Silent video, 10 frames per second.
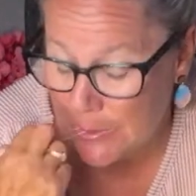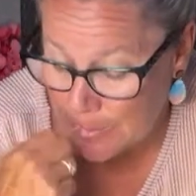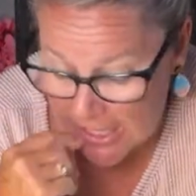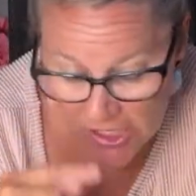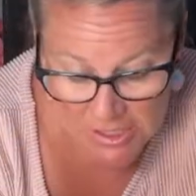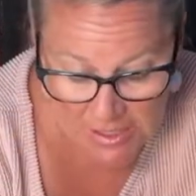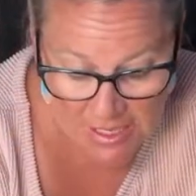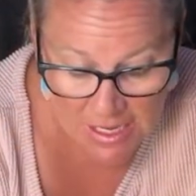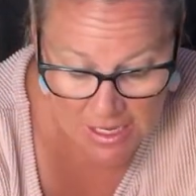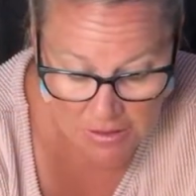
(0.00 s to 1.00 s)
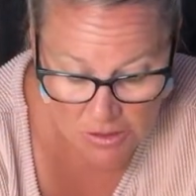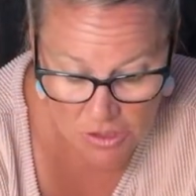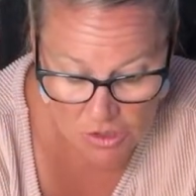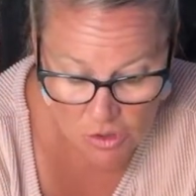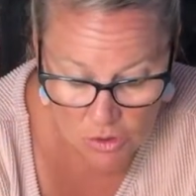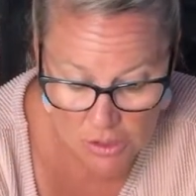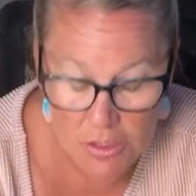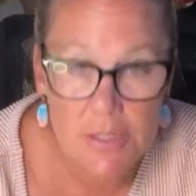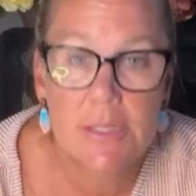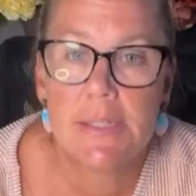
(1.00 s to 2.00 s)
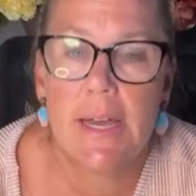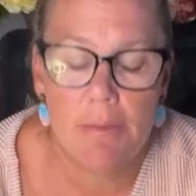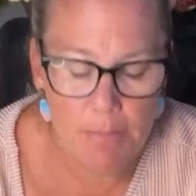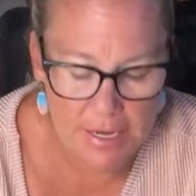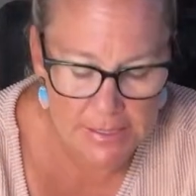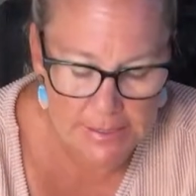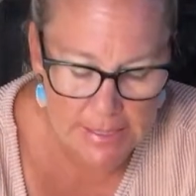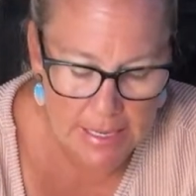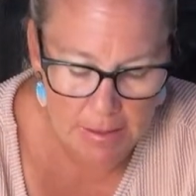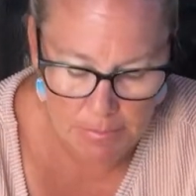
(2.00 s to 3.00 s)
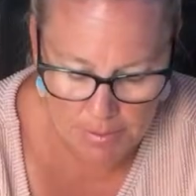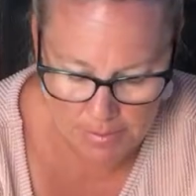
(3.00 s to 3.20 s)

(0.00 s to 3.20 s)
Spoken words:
by just taking the tutorial step by step.